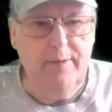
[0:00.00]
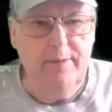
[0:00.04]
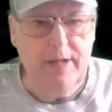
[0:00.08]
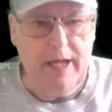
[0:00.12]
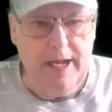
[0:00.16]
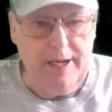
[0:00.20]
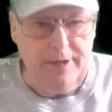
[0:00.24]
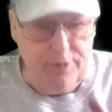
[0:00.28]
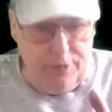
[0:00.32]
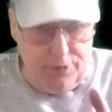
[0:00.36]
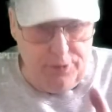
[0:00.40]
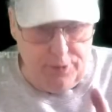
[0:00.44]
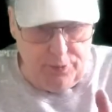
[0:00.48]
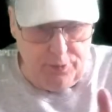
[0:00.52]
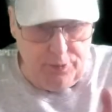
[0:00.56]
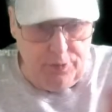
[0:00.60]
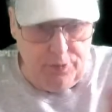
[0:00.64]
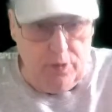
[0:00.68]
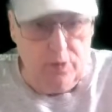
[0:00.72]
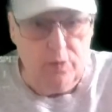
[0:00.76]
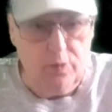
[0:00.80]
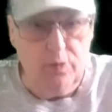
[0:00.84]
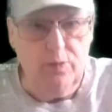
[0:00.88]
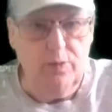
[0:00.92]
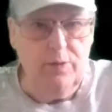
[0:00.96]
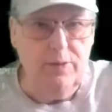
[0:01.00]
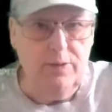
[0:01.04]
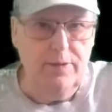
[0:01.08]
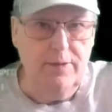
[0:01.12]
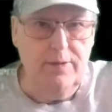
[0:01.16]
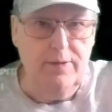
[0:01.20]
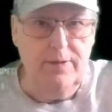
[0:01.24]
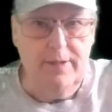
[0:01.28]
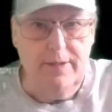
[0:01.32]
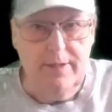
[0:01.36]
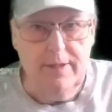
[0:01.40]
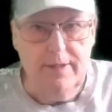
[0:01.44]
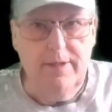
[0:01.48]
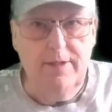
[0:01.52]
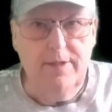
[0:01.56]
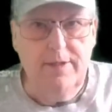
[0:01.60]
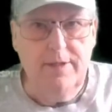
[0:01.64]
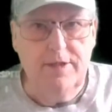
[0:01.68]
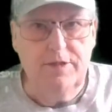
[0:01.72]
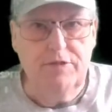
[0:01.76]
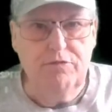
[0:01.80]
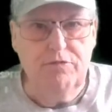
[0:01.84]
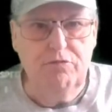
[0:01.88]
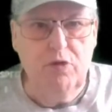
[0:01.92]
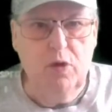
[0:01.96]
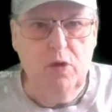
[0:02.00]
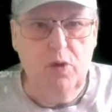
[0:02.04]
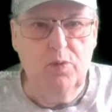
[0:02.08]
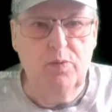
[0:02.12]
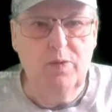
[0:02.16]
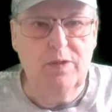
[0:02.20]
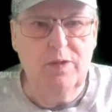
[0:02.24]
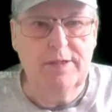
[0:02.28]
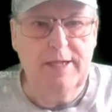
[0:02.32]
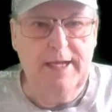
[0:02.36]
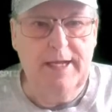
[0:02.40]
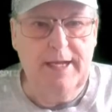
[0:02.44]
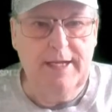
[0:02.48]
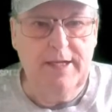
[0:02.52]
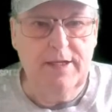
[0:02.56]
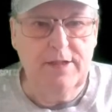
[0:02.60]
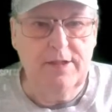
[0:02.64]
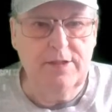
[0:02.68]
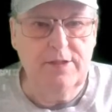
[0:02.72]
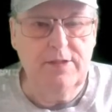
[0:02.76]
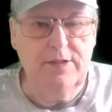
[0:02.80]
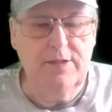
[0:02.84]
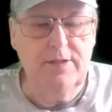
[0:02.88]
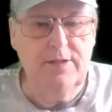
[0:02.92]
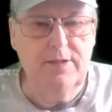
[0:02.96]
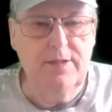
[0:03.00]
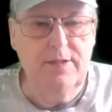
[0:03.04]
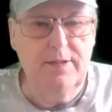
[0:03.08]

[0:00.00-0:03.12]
but I do know this road will take us